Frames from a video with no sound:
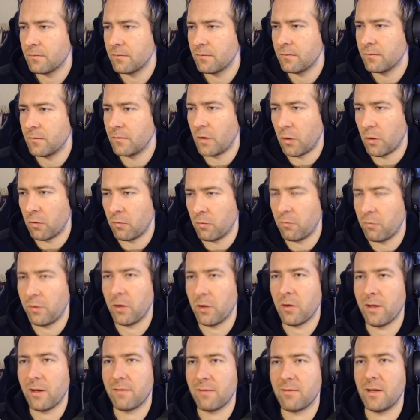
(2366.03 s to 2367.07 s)
No, we
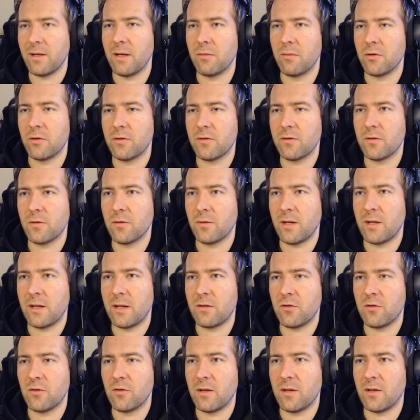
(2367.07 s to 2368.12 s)
all have neighbors, so that
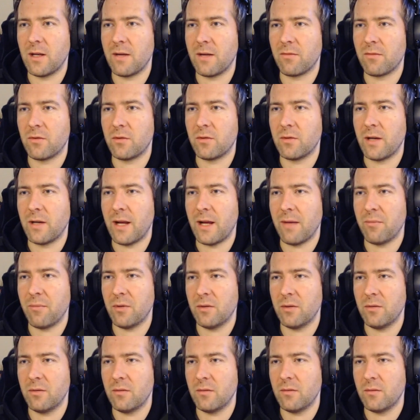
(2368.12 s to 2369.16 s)
should never
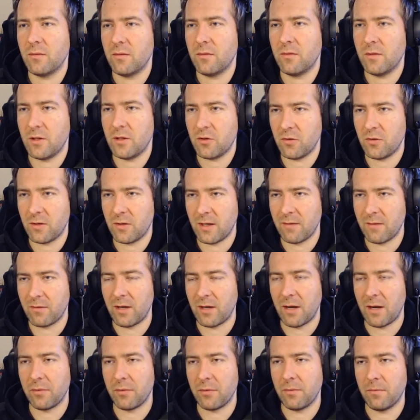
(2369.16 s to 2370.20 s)
happen. This should never
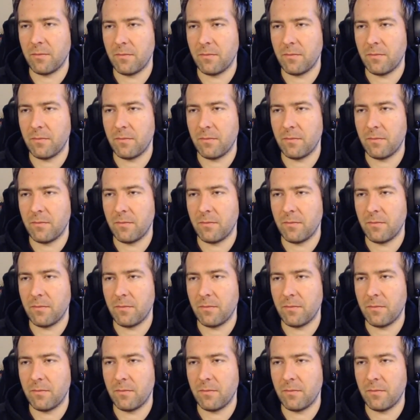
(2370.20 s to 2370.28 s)
happen.